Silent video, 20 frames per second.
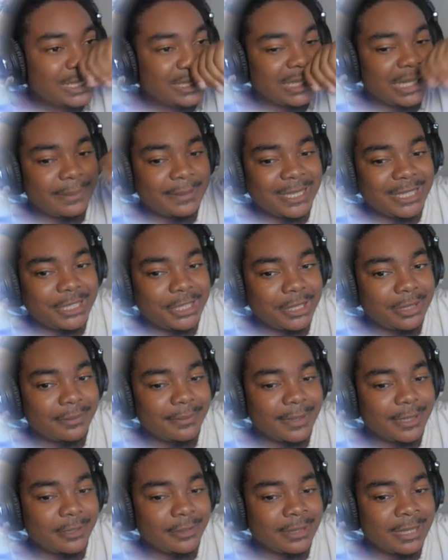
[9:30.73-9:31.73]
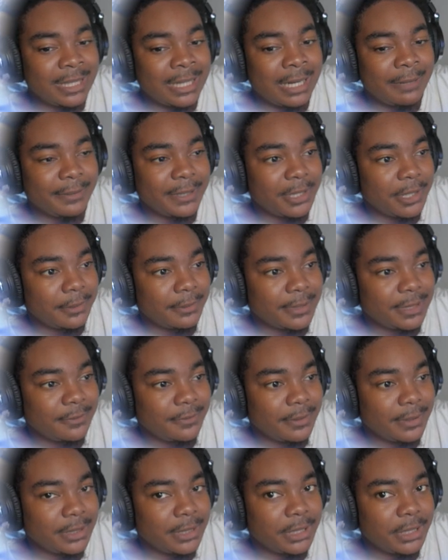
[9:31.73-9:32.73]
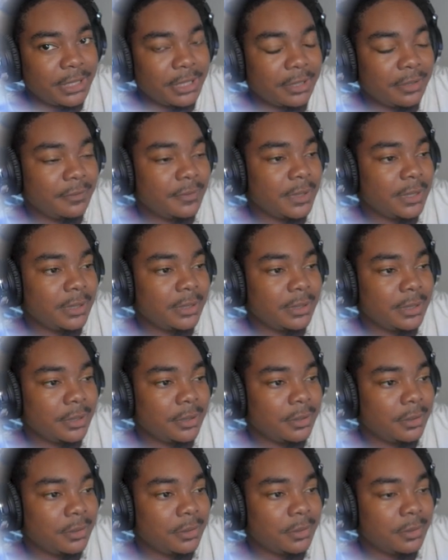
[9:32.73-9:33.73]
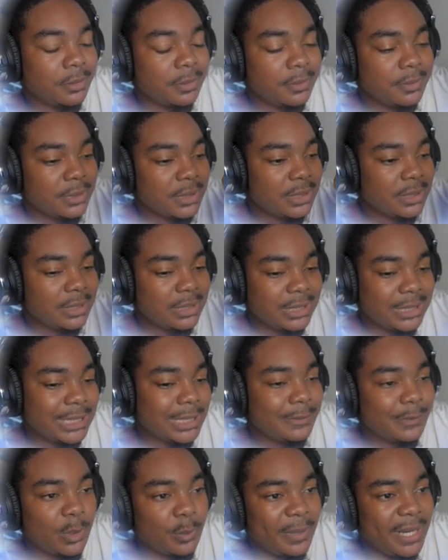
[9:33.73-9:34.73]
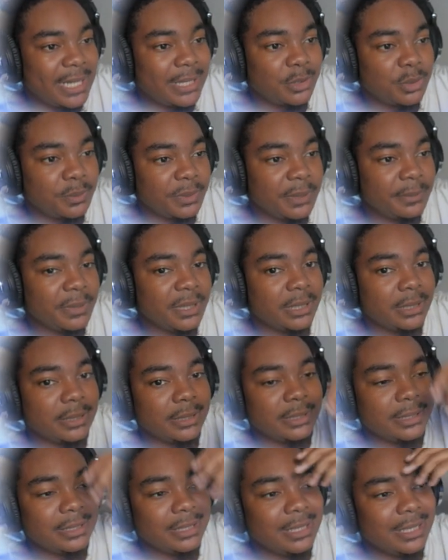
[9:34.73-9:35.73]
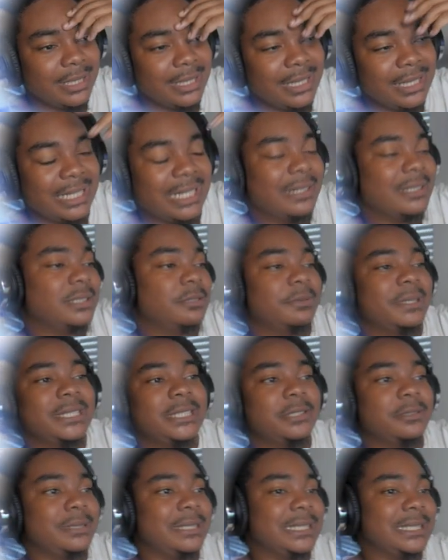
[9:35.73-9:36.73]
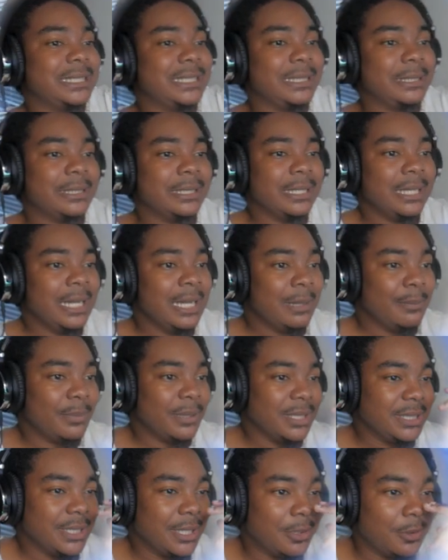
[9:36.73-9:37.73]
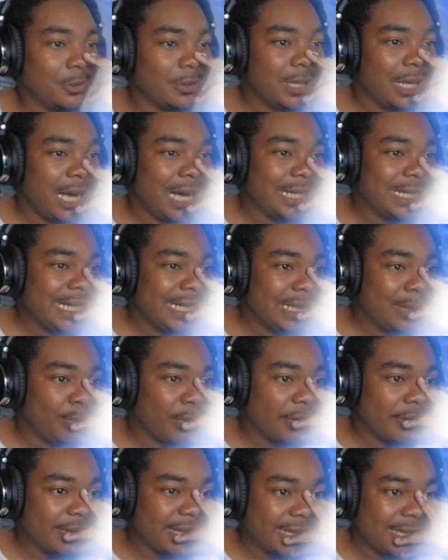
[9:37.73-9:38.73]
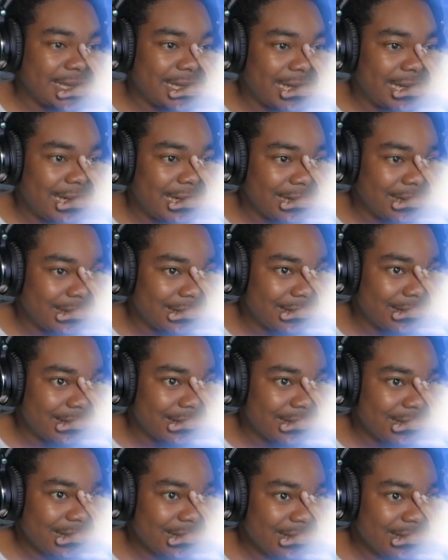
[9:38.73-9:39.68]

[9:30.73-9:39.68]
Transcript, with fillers: I'm not sure whether or not I recovered the footage of uh, the whole zero battle, but bro, that was way too easy. But yo, I think the bird just died, dog.